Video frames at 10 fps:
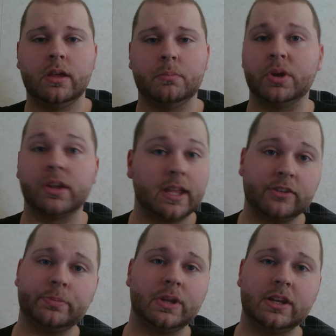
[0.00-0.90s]
but you can't
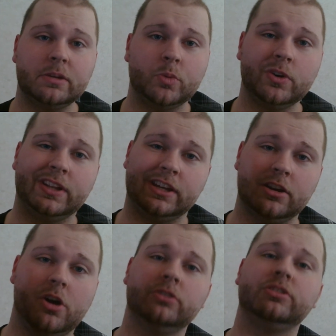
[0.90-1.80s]
spend any more, get an
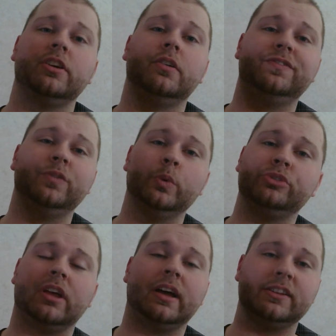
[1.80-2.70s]
Autel
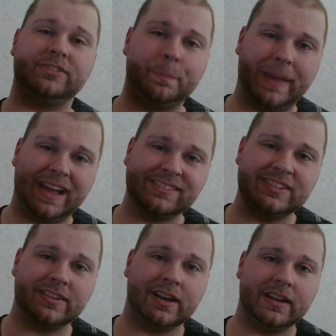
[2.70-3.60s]
full-size
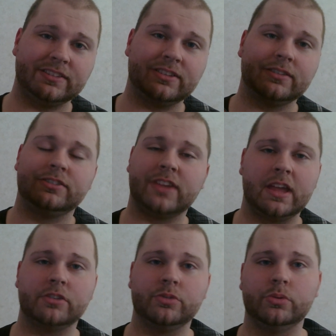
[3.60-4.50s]
Maxi DOS
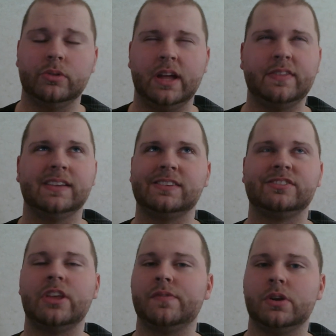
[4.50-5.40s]
scan tool. I think it's a
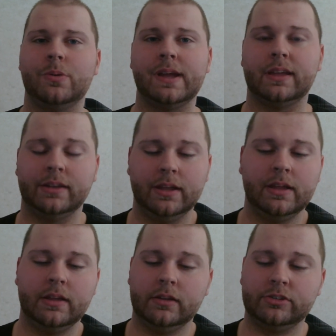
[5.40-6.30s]
708.
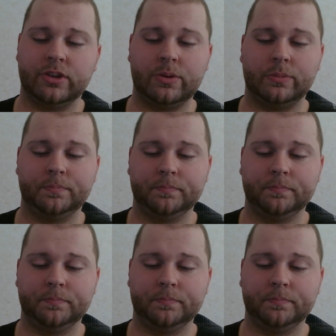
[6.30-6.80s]
So